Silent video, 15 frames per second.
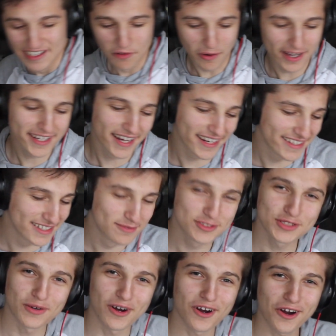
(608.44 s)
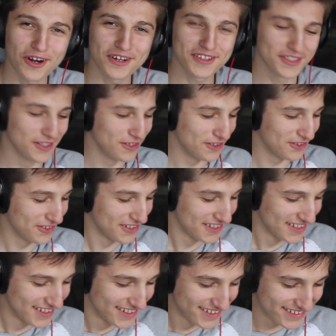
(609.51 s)
Why I gotta hit him so hard, though?
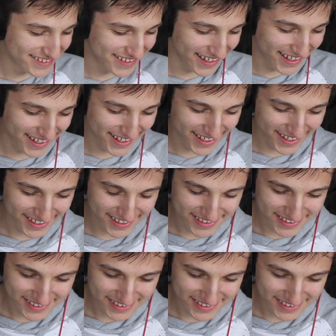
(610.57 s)
Dang.